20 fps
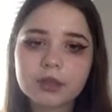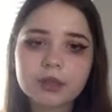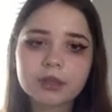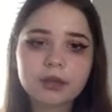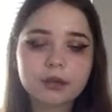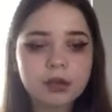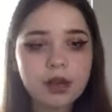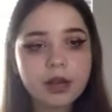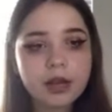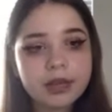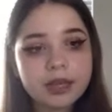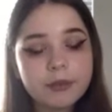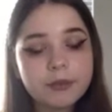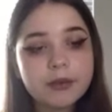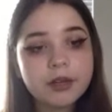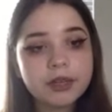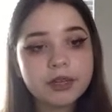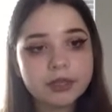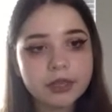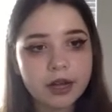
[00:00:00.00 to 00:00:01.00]
honey
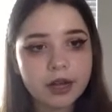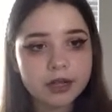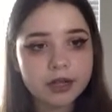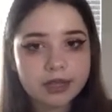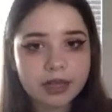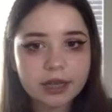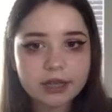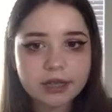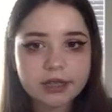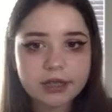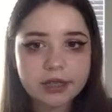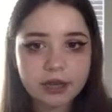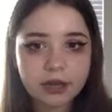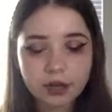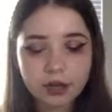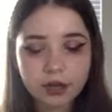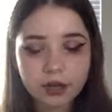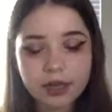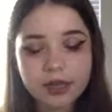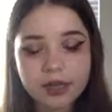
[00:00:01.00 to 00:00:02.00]
bear does is
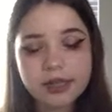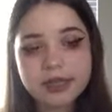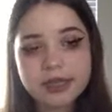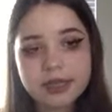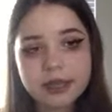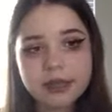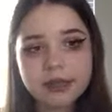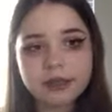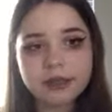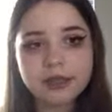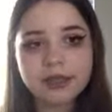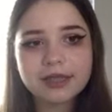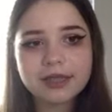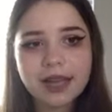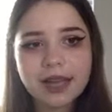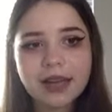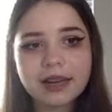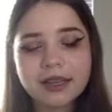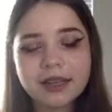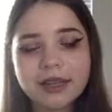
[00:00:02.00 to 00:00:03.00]
that
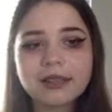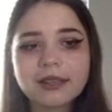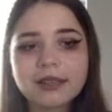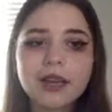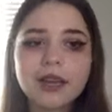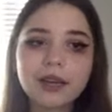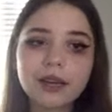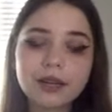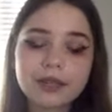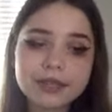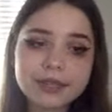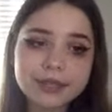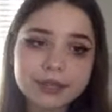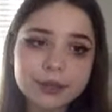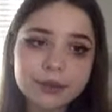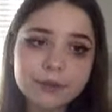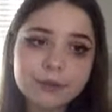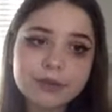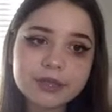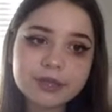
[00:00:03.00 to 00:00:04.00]
it
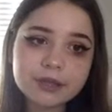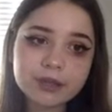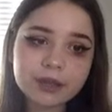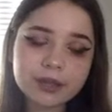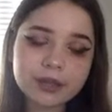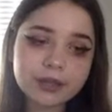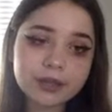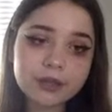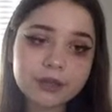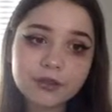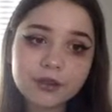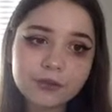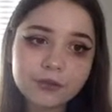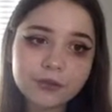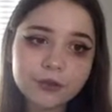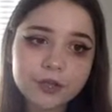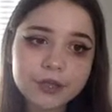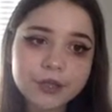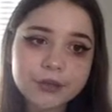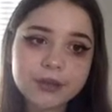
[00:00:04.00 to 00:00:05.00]
consumes like different
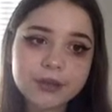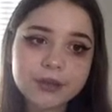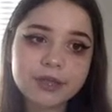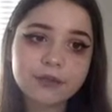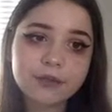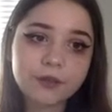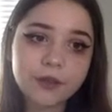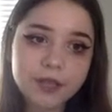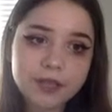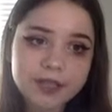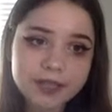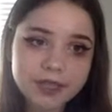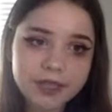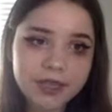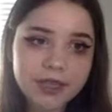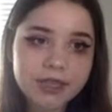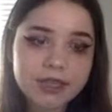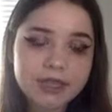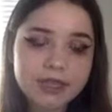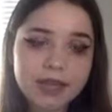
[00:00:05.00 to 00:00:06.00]
fruits with different
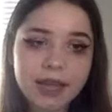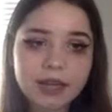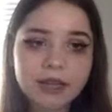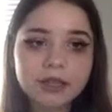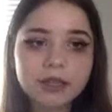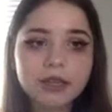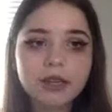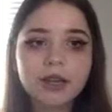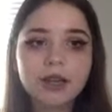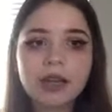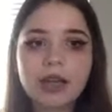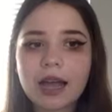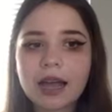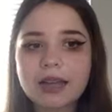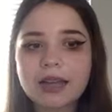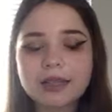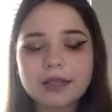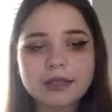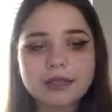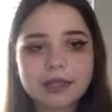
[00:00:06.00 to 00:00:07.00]
seeds, and
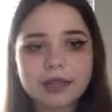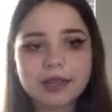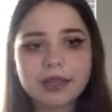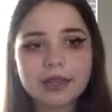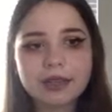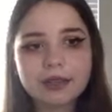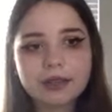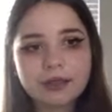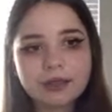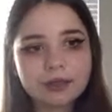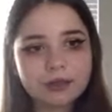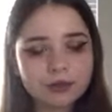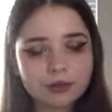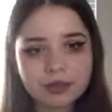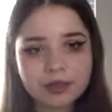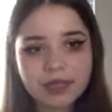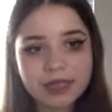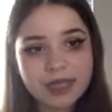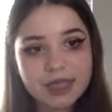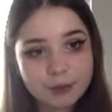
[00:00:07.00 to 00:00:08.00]
as it
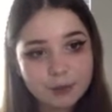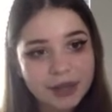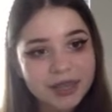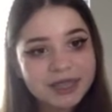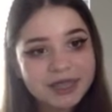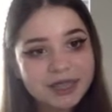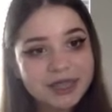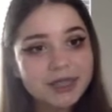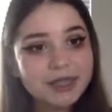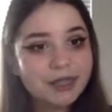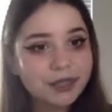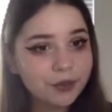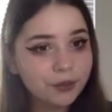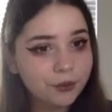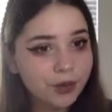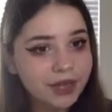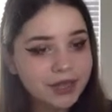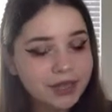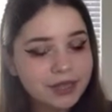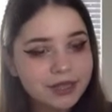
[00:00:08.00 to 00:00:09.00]
dispenses the
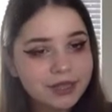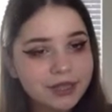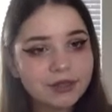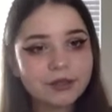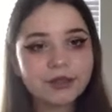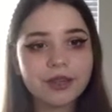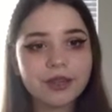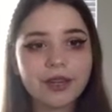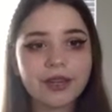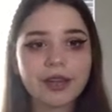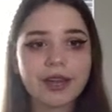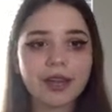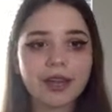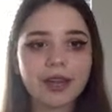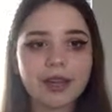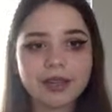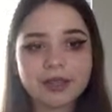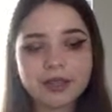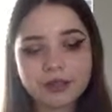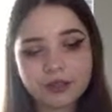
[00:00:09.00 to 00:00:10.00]
waste through the
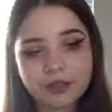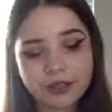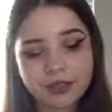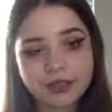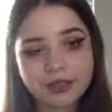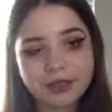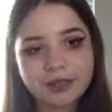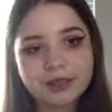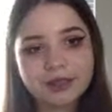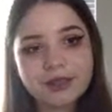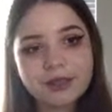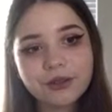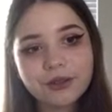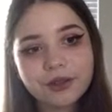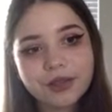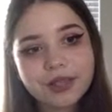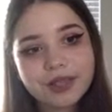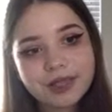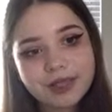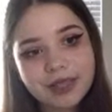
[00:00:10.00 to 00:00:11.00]

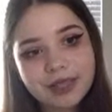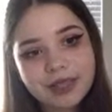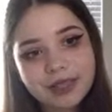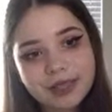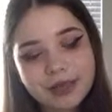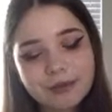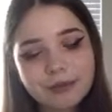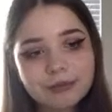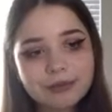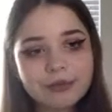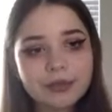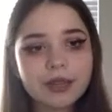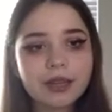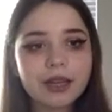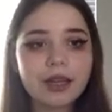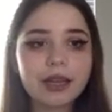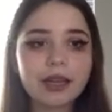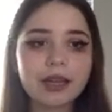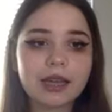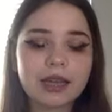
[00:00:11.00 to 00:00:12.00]
excretory system,
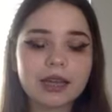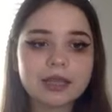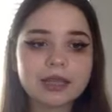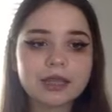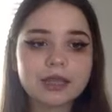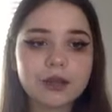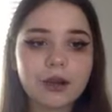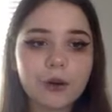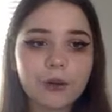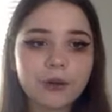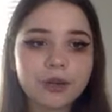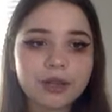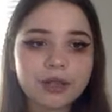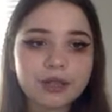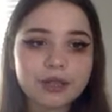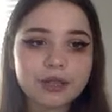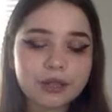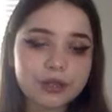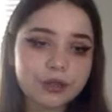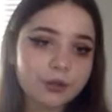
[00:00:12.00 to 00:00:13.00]
it's going
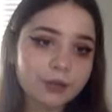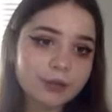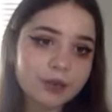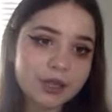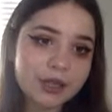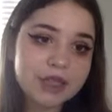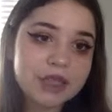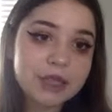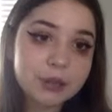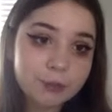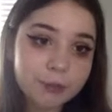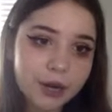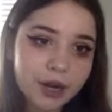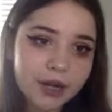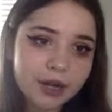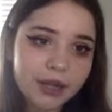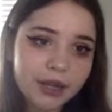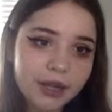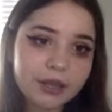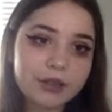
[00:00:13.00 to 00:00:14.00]
to be
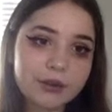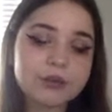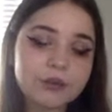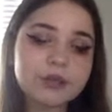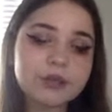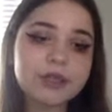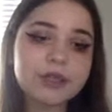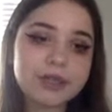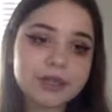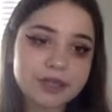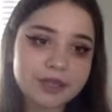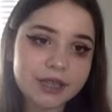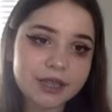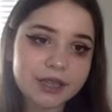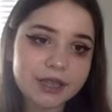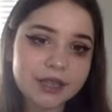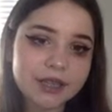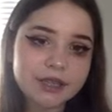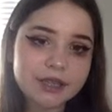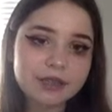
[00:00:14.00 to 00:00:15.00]
spreading those
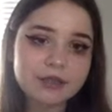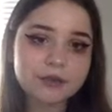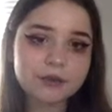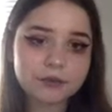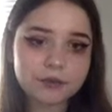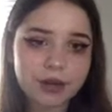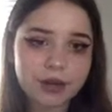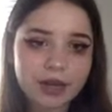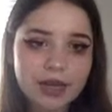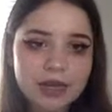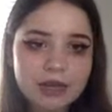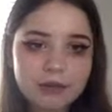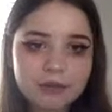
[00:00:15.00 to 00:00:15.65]
seeds, right?